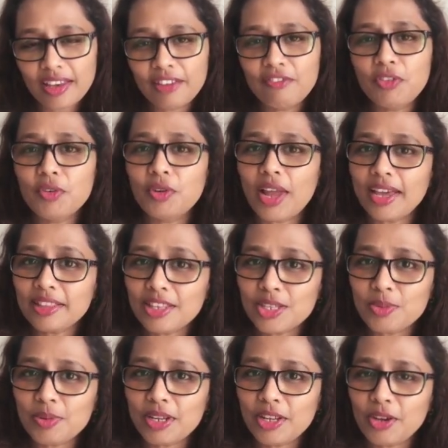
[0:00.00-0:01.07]
If you like this
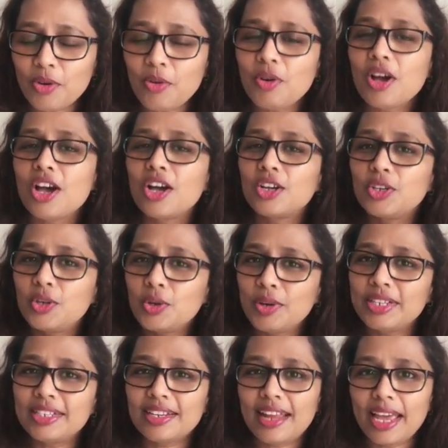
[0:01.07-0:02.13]
video, do hit
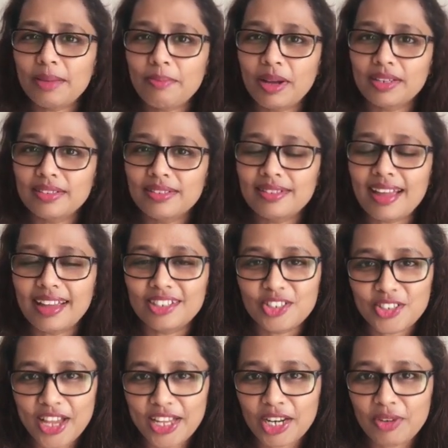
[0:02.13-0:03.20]
the like button and
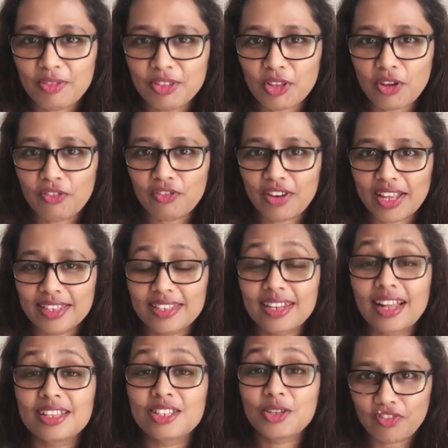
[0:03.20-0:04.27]
share it with your friends. And
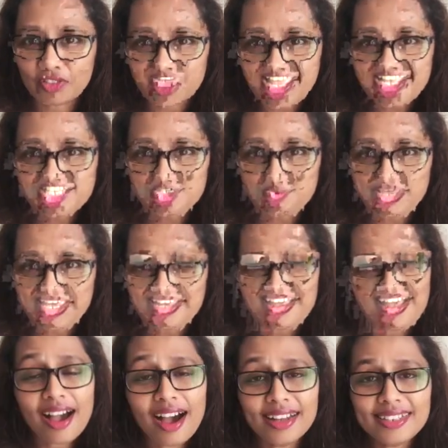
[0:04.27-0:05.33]
I'll see you next week.
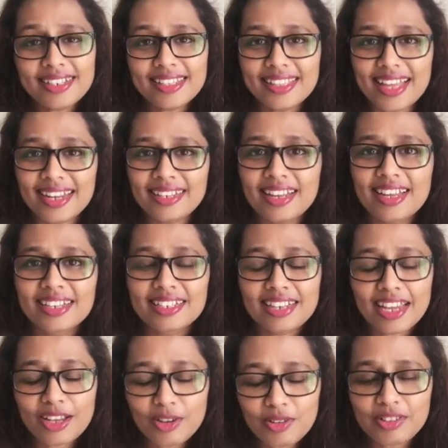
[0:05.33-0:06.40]
Until then,
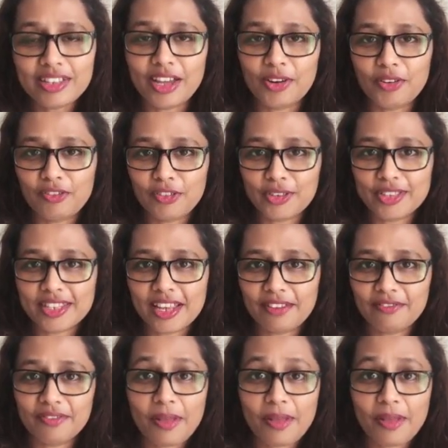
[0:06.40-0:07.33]
take good care of yourself.